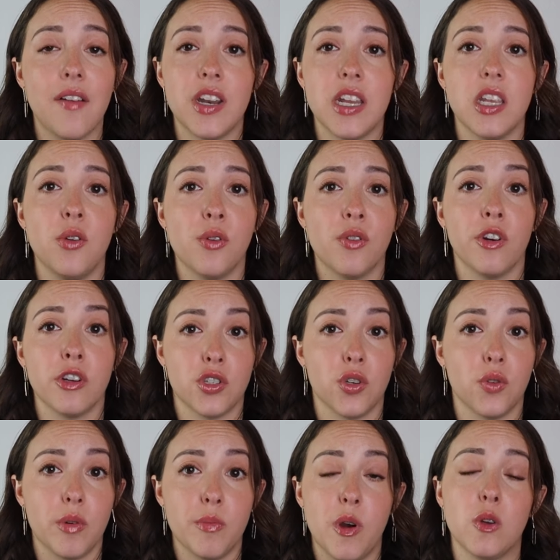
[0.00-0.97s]
any
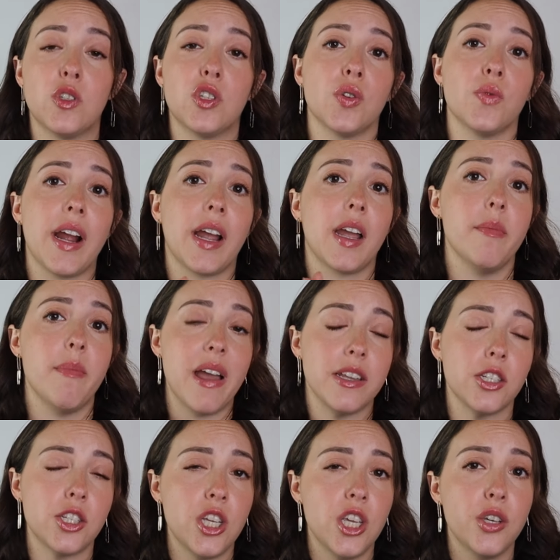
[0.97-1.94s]
universal remotes to
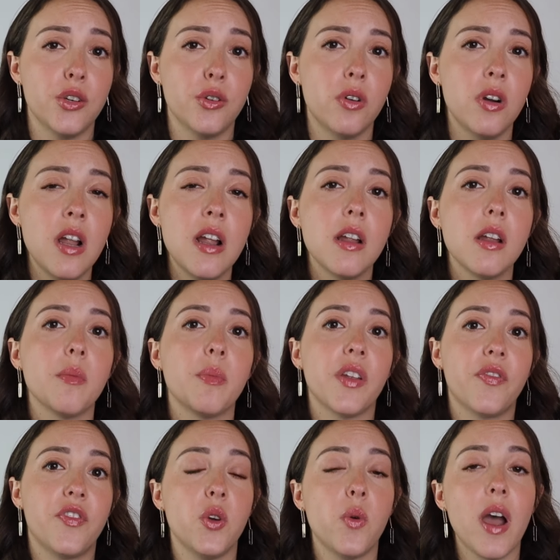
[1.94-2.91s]
recommend to you, but
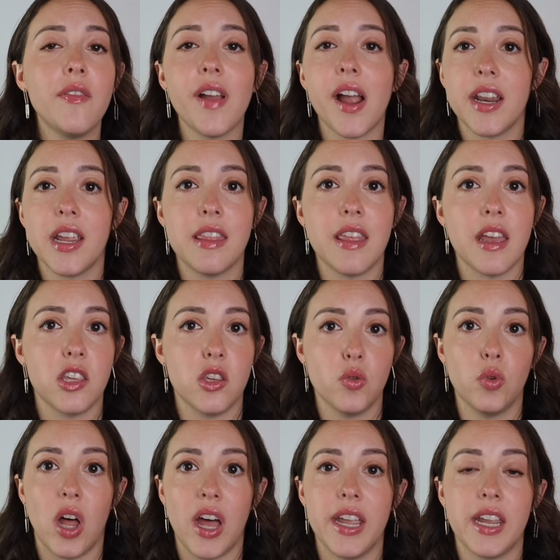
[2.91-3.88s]
if you have any that you
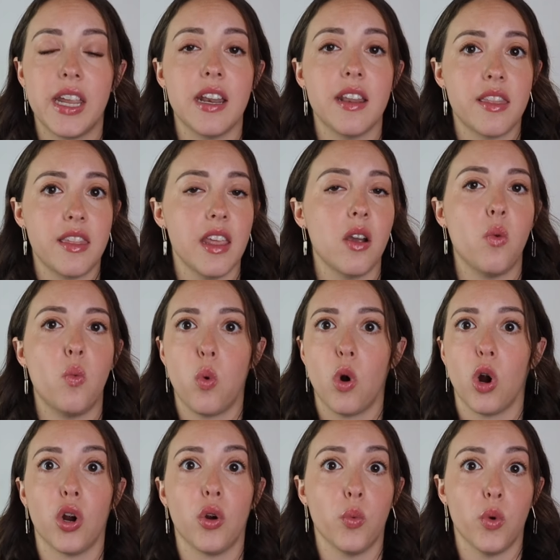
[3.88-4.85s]
like and think
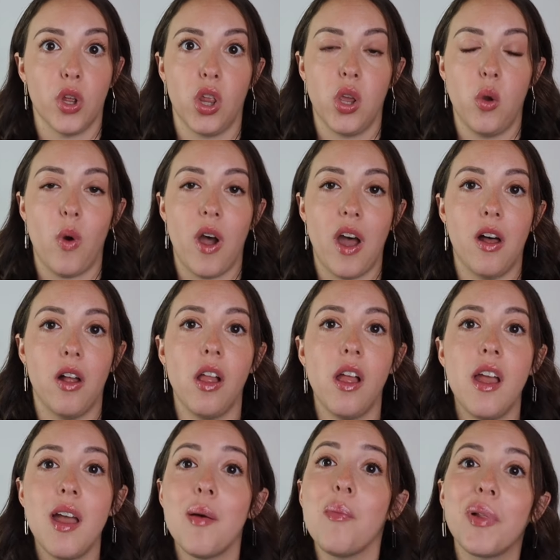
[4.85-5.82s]
work really
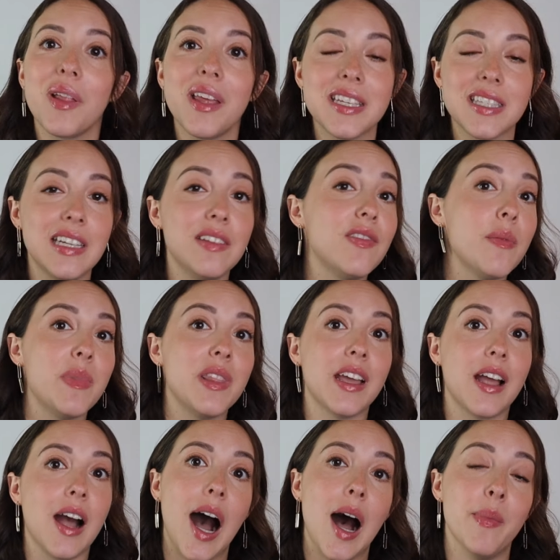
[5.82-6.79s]
well, please leave them in
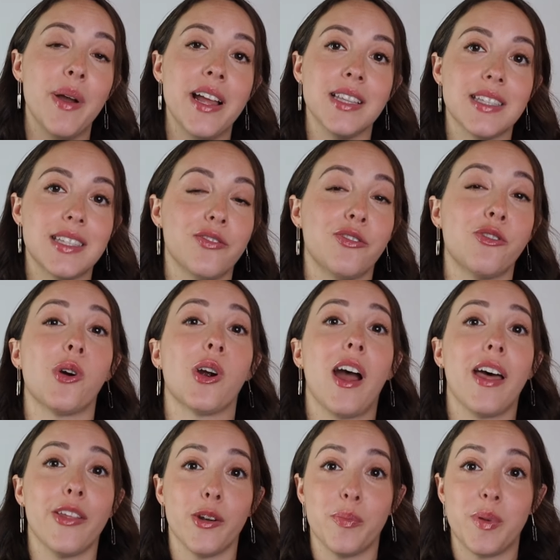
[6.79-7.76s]
the comments for
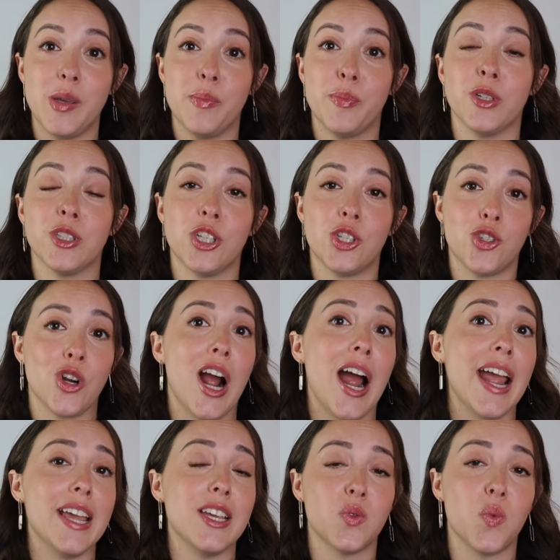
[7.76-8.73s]
other people to
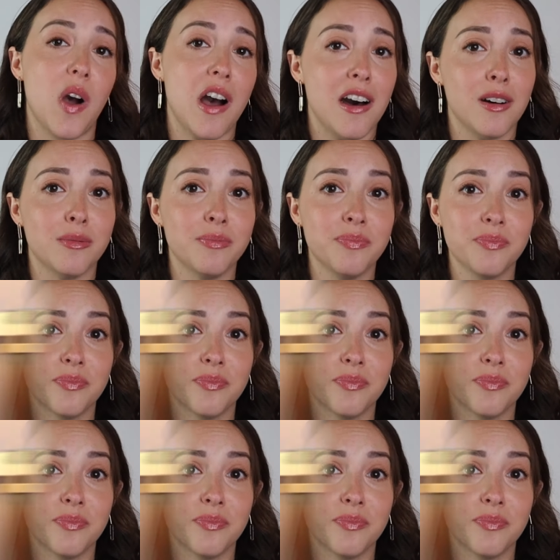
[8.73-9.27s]
try as well.